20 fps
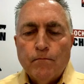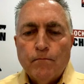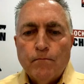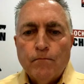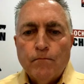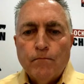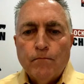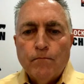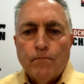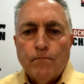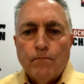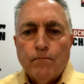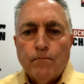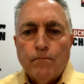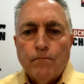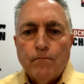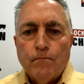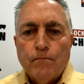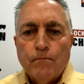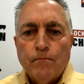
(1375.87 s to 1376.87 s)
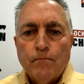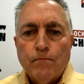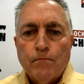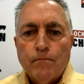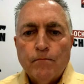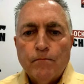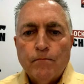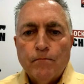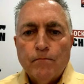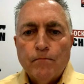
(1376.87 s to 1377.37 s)

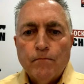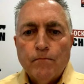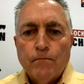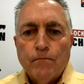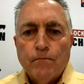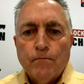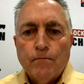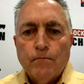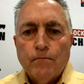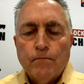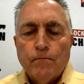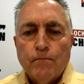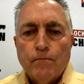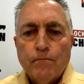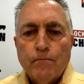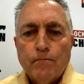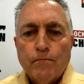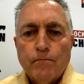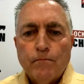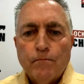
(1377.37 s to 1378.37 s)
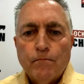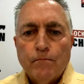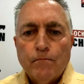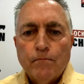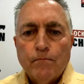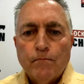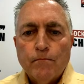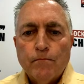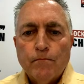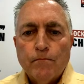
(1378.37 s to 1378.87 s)

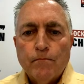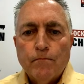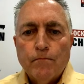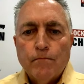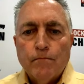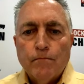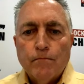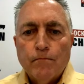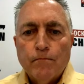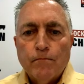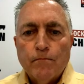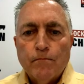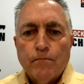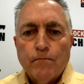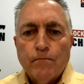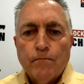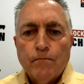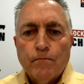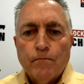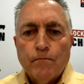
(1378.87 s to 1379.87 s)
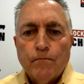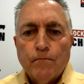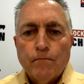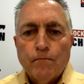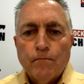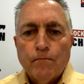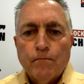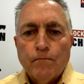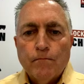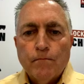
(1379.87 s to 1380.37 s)

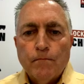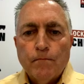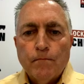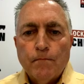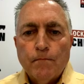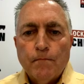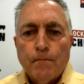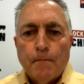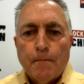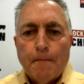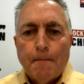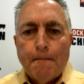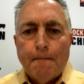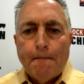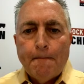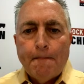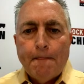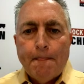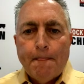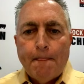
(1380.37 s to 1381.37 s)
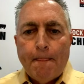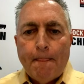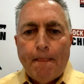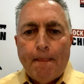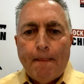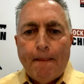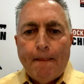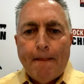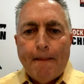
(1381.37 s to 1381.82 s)
No words are spoken by the person on screen.